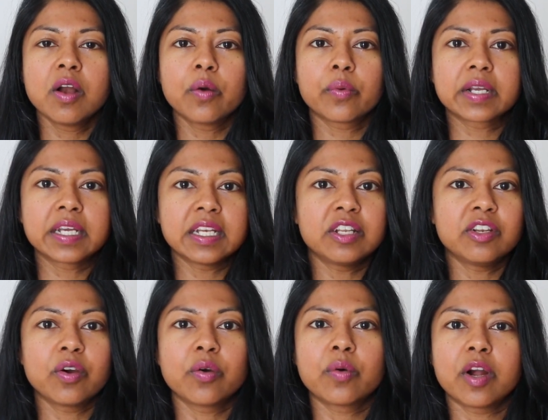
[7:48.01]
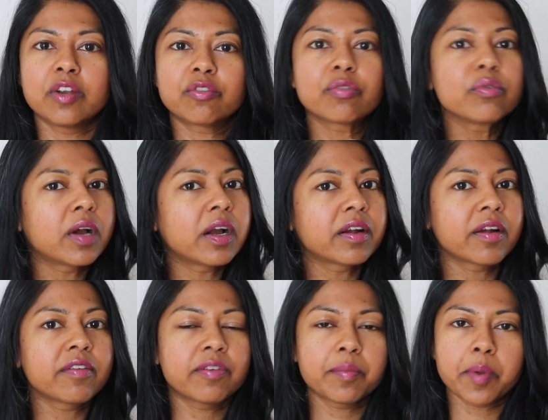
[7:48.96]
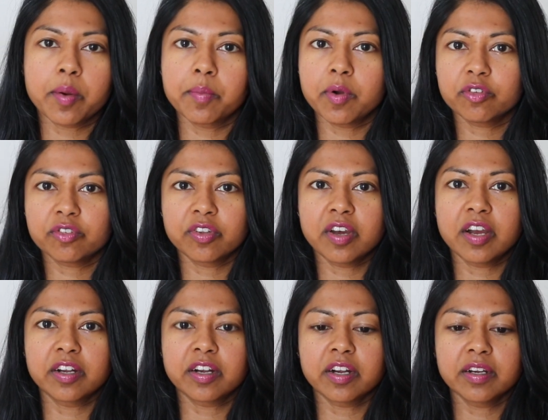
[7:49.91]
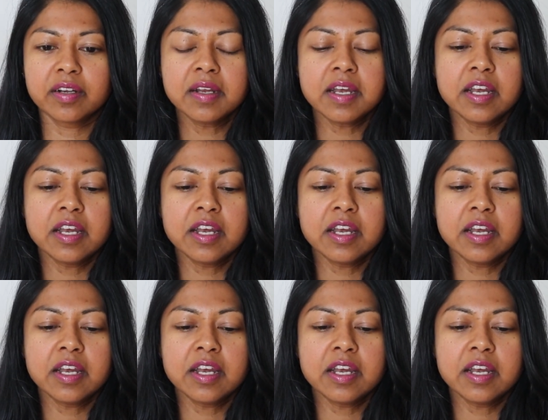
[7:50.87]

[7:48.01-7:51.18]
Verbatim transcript: we're going to know our true hunger from our emotional hunger.